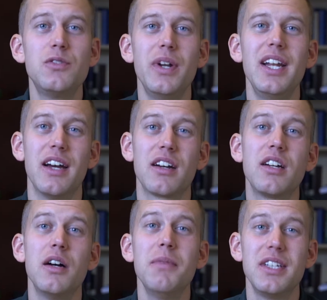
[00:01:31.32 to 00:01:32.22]
is really a
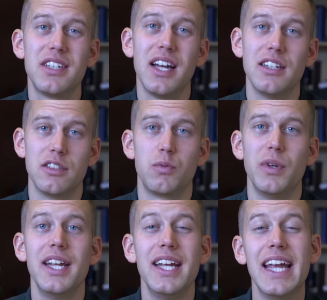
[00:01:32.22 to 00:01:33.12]
common challenge
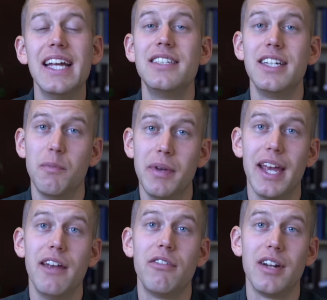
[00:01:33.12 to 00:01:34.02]
when engaging in
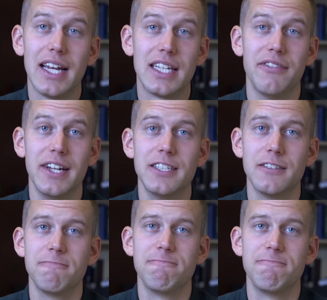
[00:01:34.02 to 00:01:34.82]
behavioral activation.